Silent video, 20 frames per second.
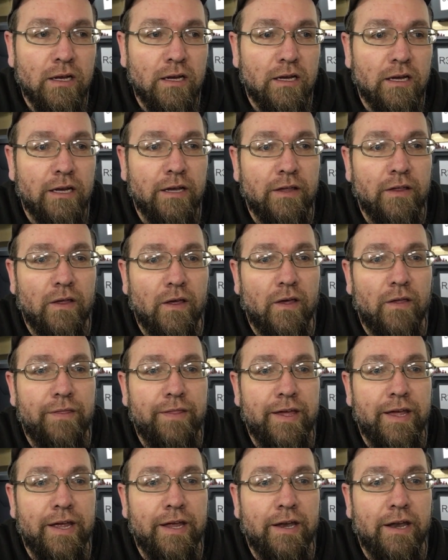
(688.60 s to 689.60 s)
And, and
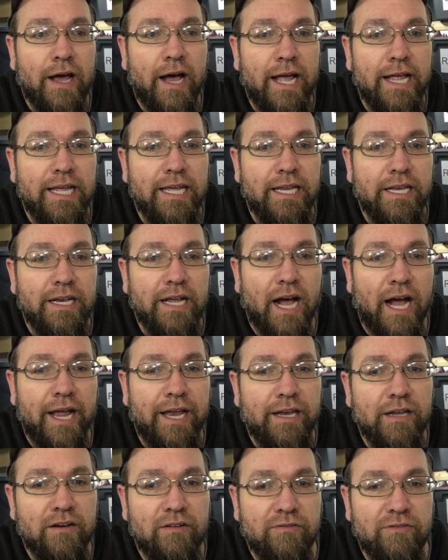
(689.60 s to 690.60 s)
then I can
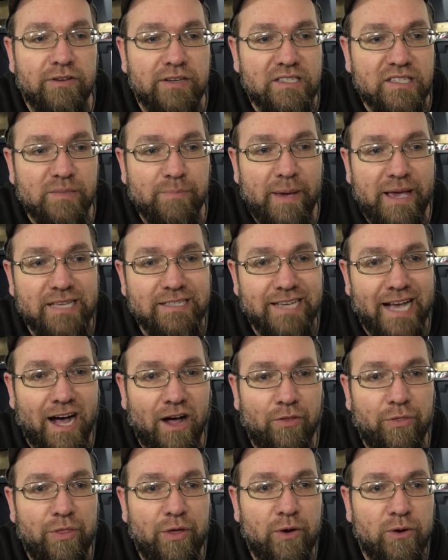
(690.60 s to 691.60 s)
kind of space
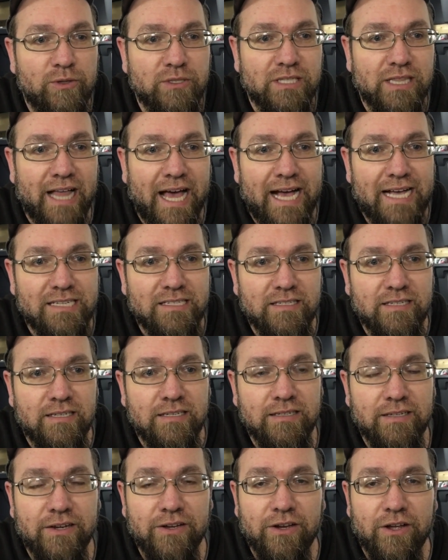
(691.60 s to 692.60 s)
out those last,
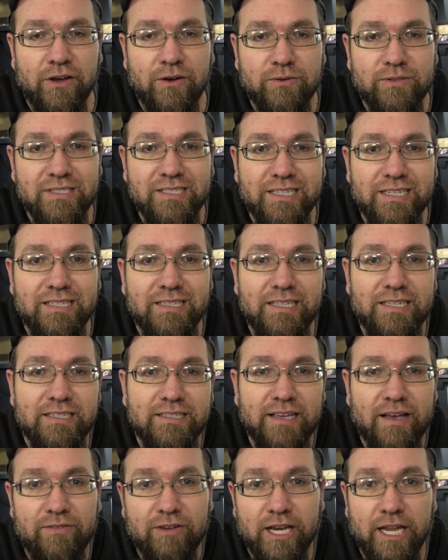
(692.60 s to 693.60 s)
you know, 60,
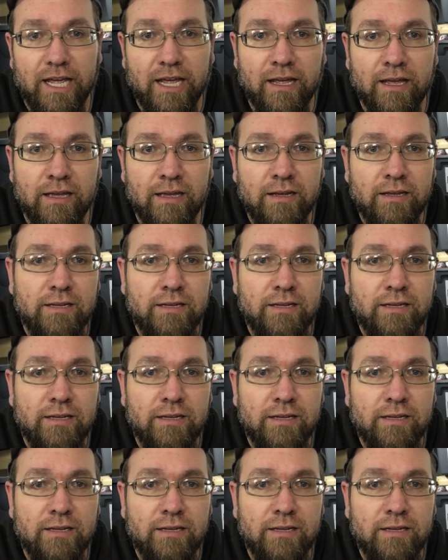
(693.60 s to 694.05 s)
70,